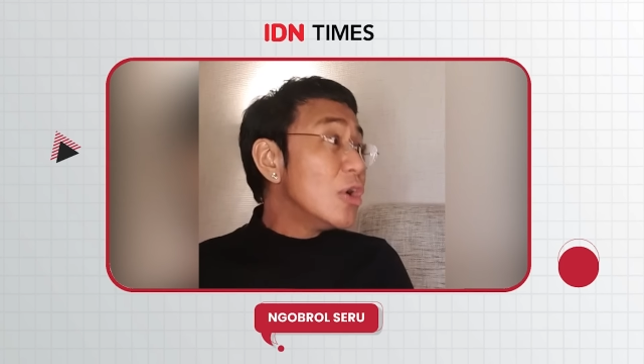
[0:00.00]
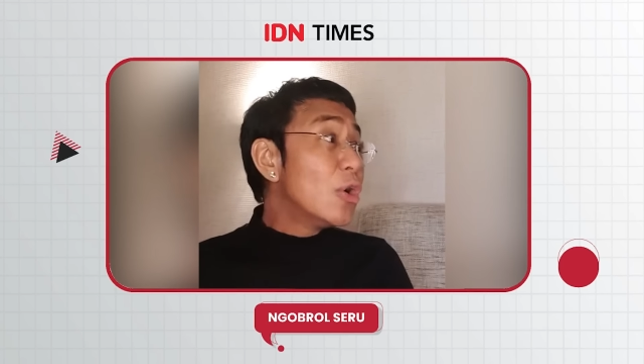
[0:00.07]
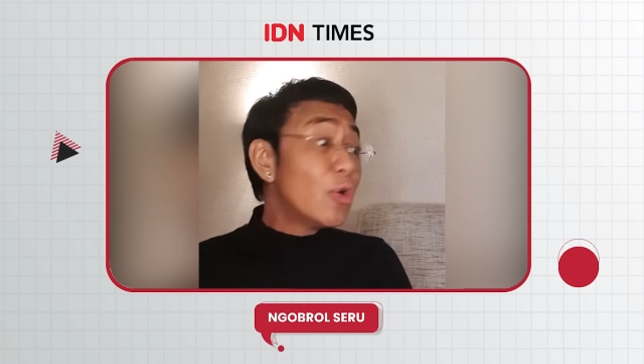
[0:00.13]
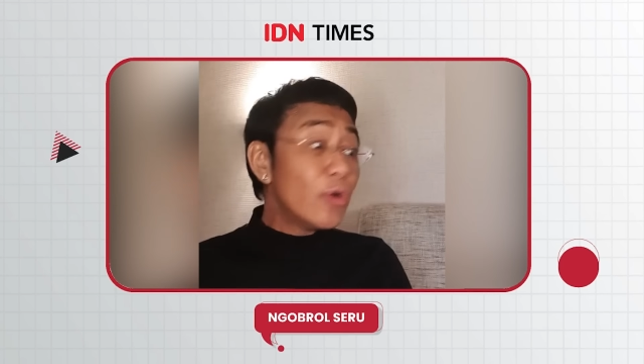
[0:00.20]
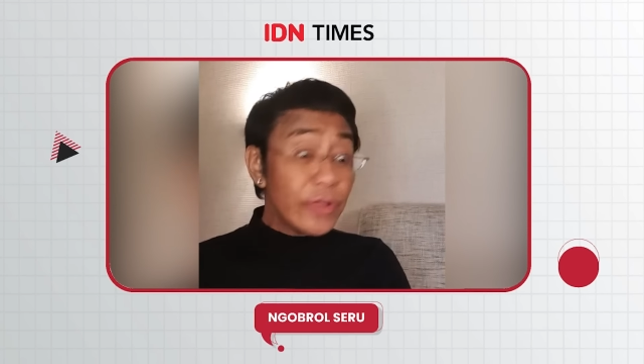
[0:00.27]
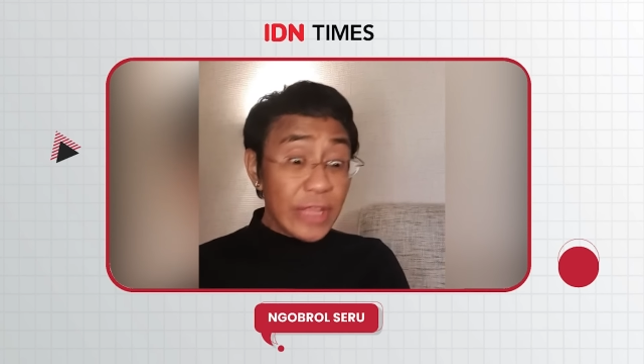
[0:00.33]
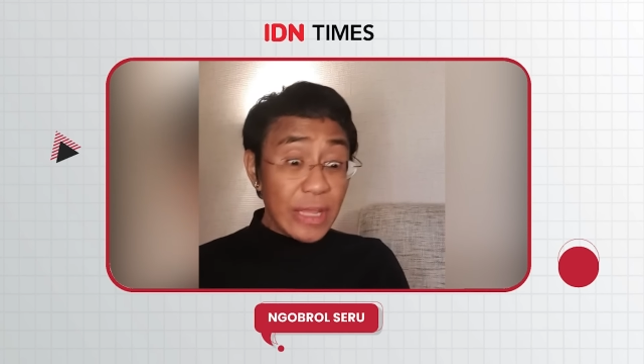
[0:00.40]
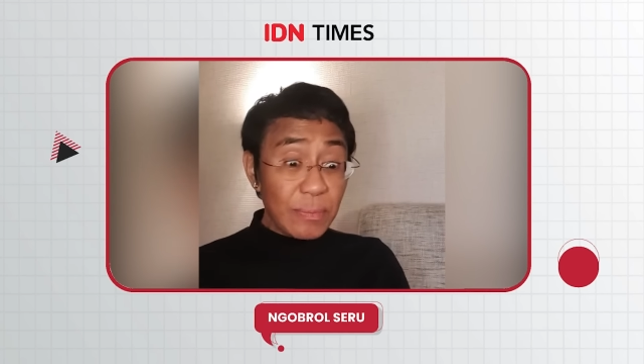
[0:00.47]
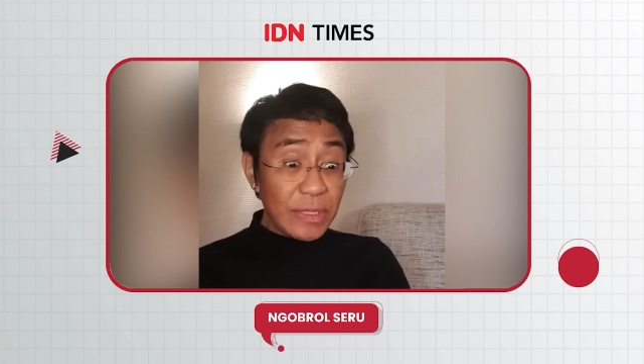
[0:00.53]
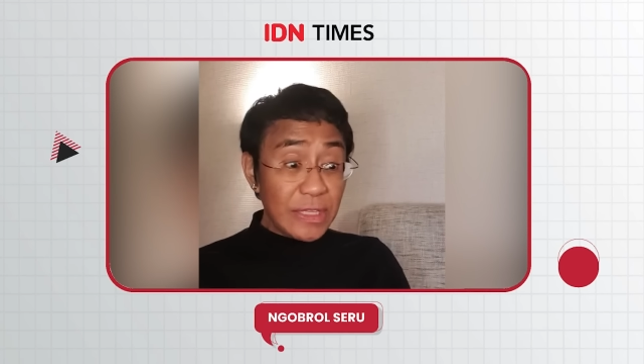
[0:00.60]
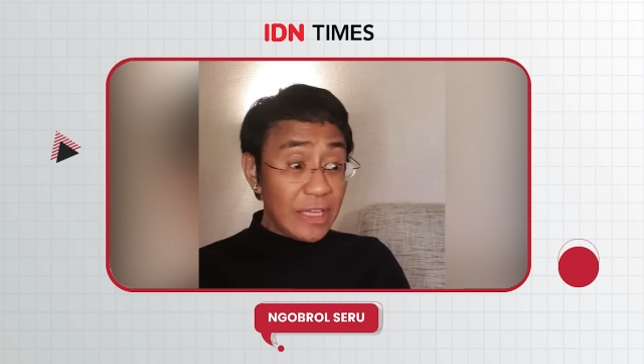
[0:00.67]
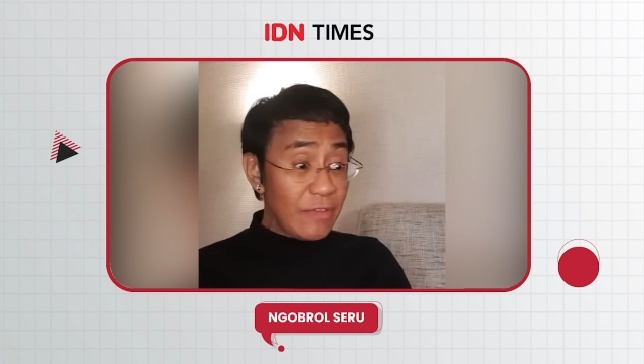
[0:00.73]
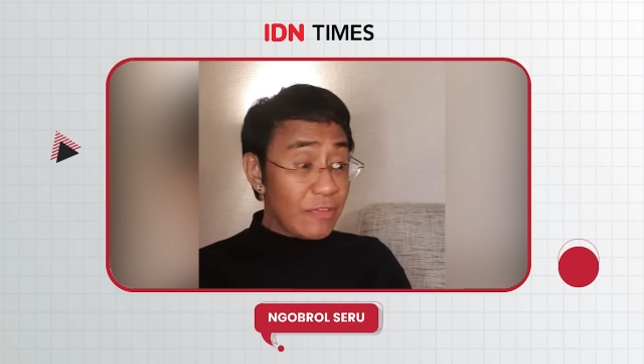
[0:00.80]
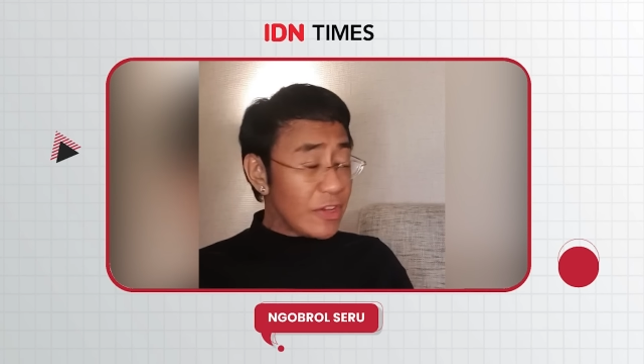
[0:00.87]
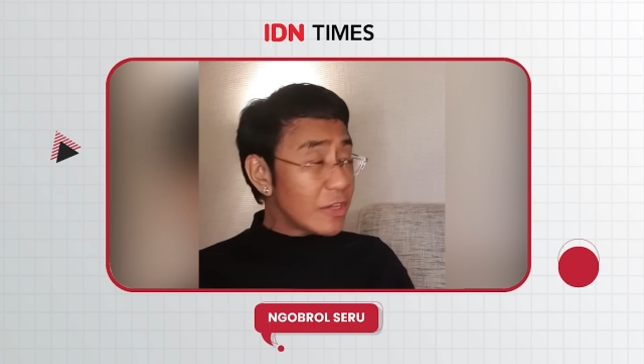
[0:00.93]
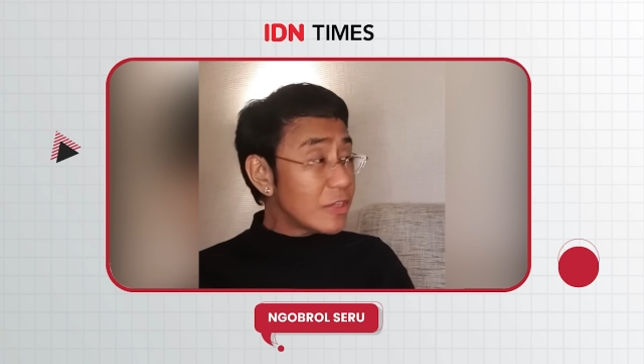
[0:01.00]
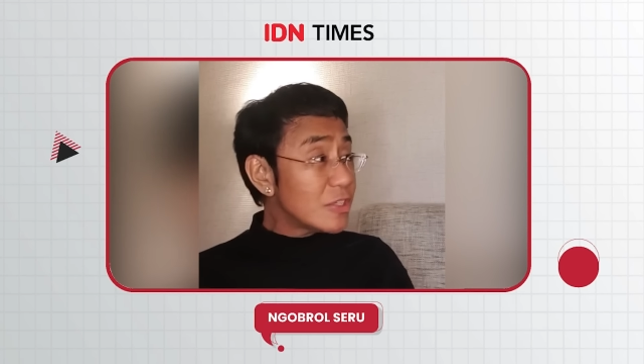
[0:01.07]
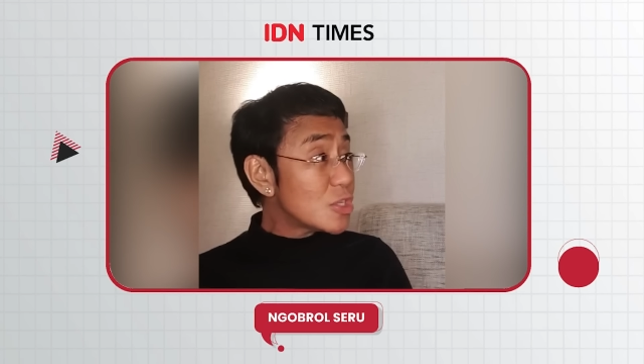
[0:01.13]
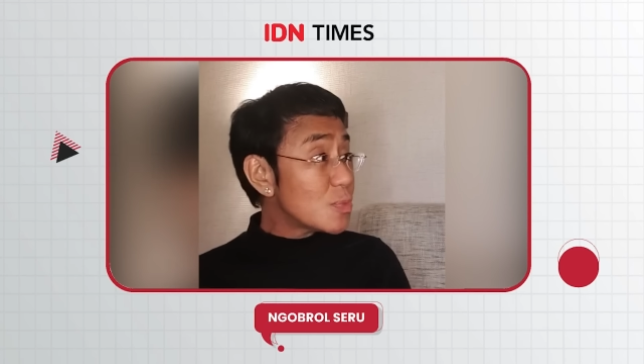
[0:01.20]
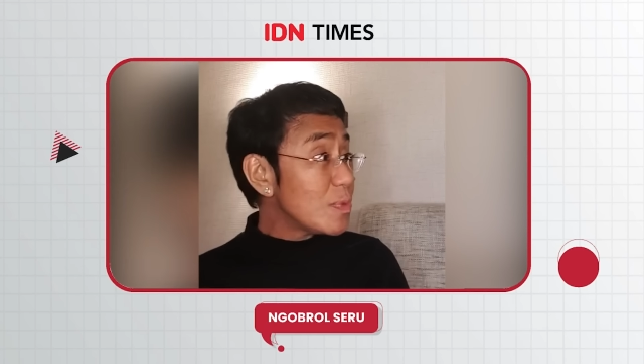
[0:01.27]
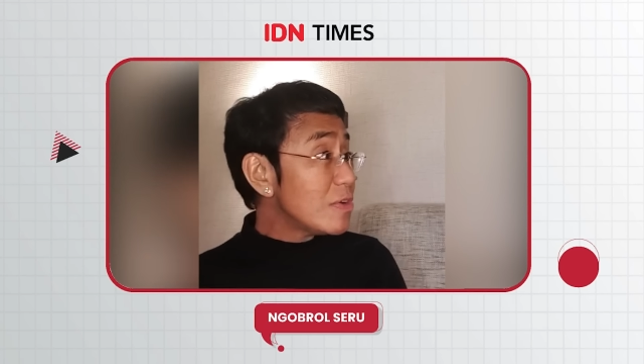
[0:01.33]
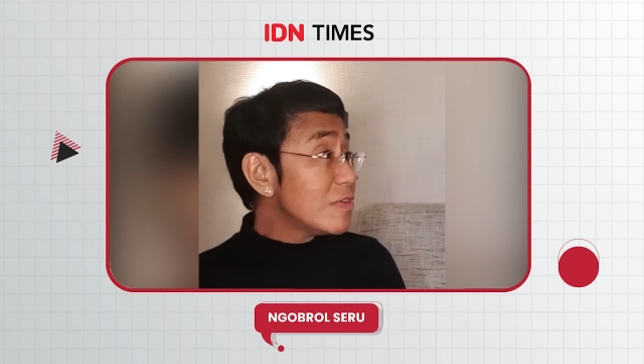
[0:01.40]
or they believe in
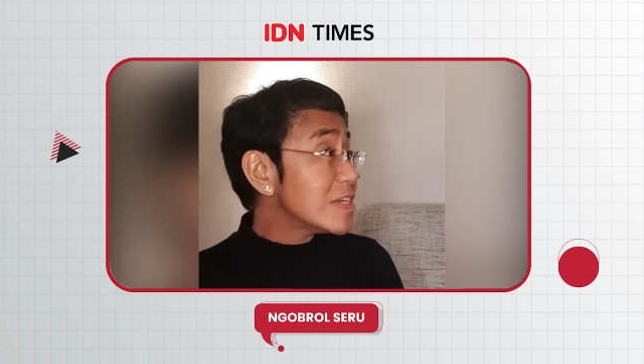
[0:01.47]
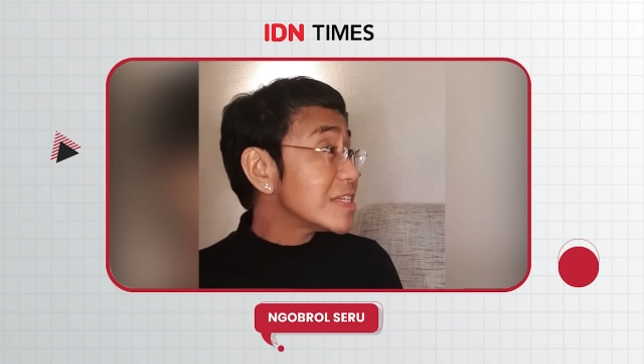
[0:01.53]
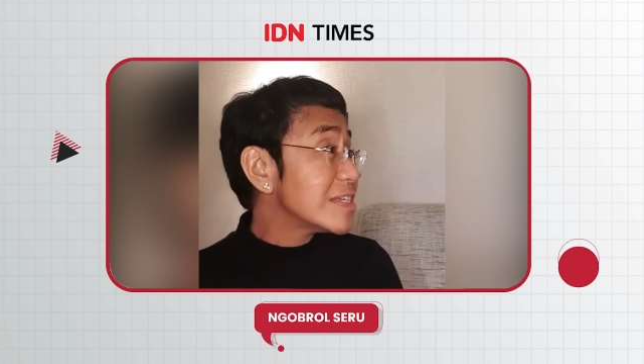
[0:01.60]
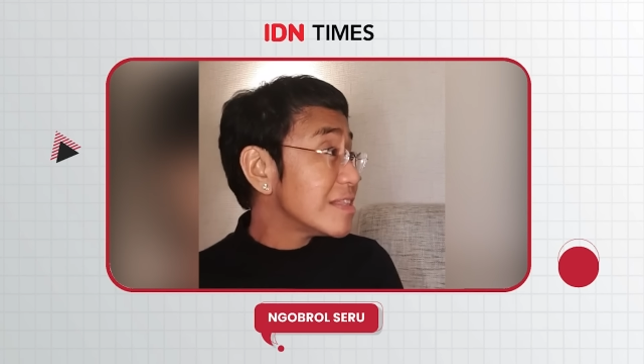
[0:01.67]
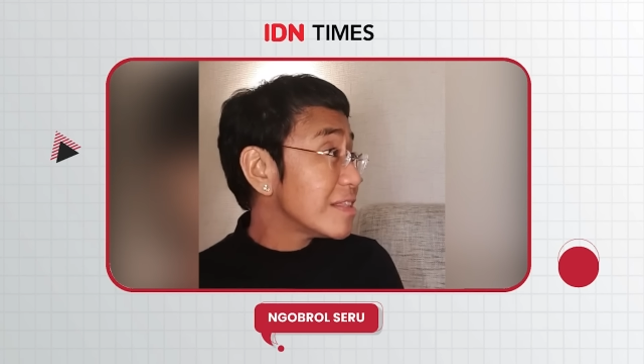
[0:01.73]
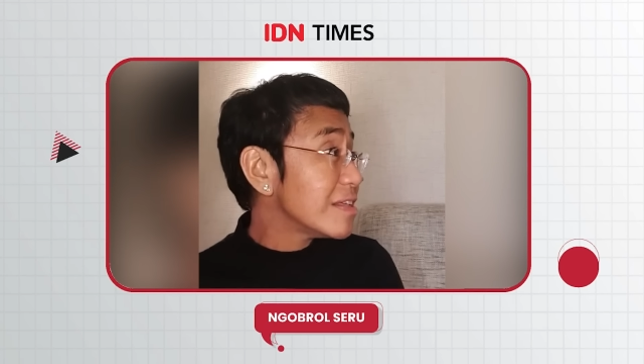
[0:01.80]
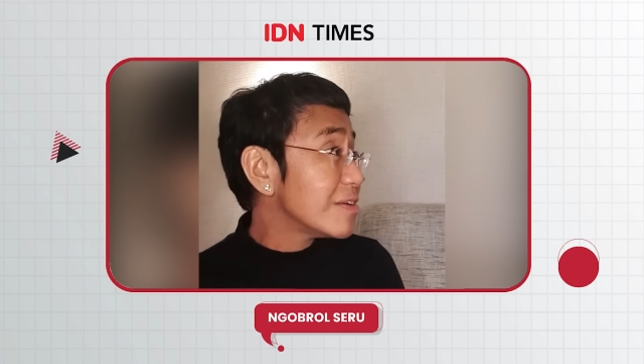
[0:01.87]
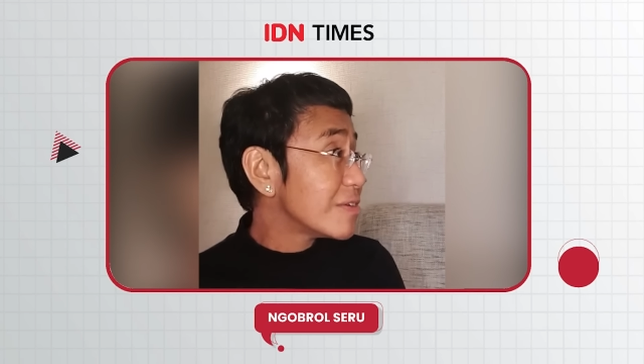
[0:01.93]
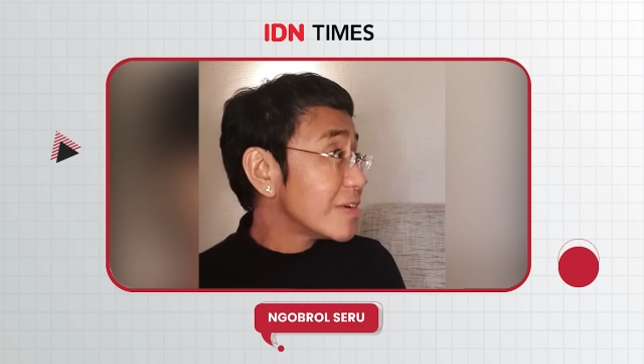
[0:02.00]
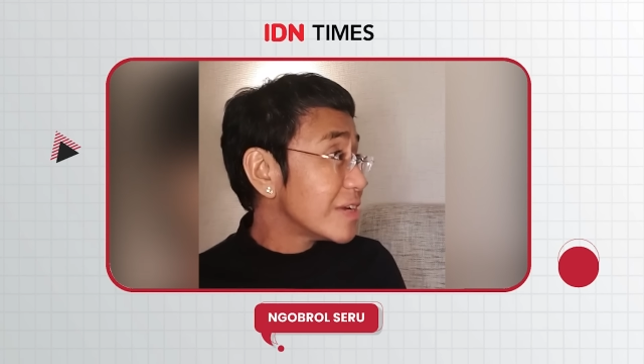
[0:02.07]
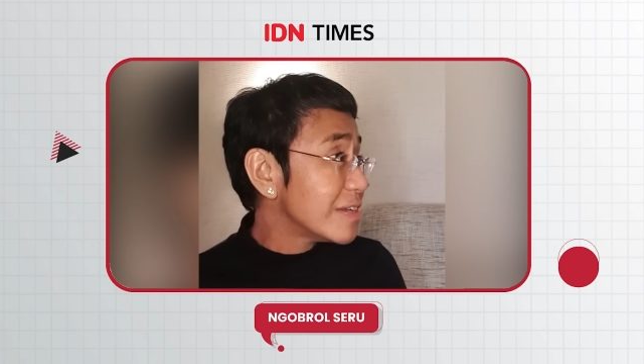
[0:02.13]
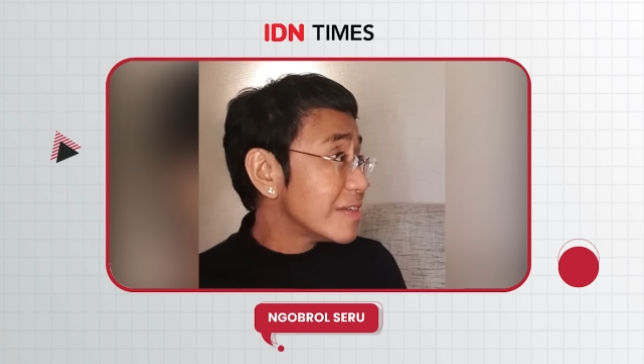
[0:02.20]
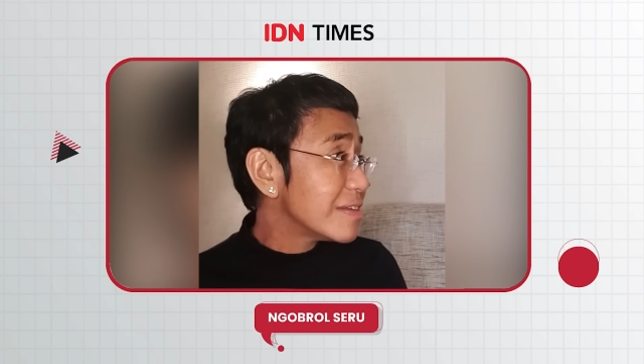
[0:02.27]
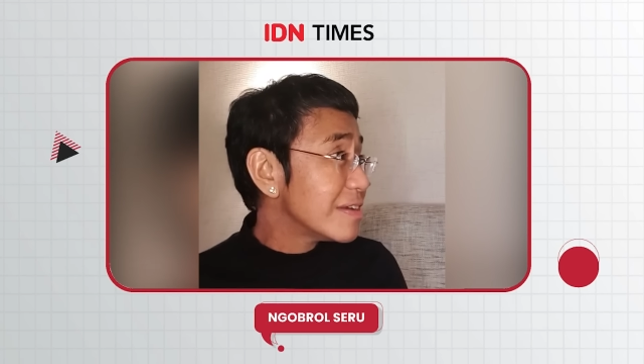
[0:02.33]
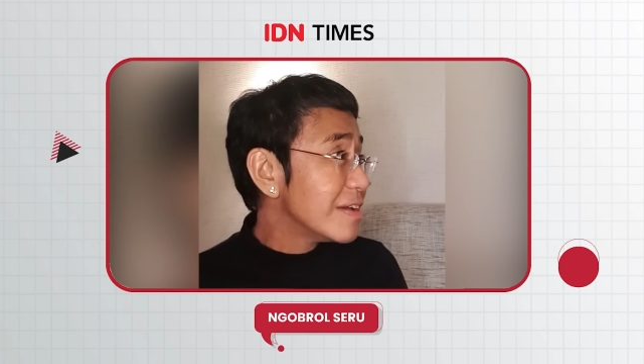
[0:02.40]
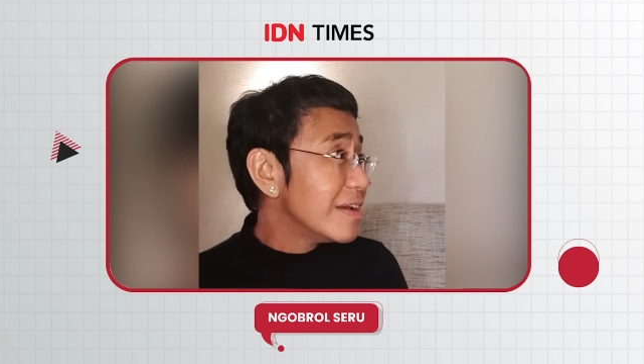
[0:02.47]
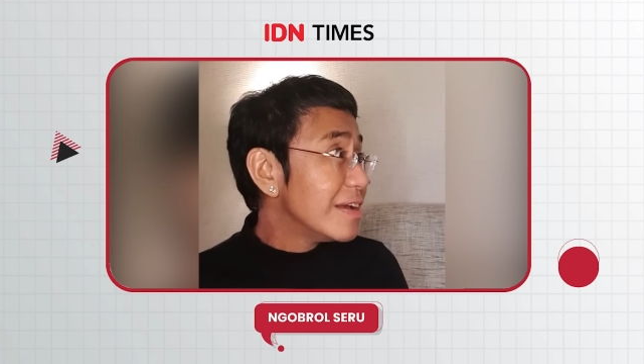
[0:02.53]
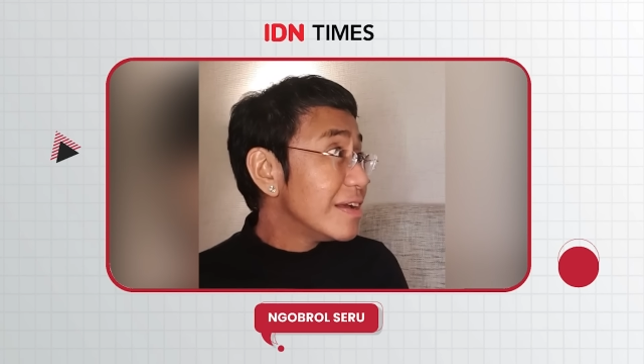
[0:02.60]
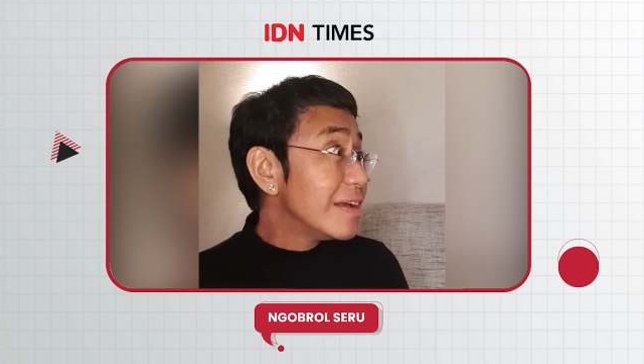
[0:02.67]
conspiracy theories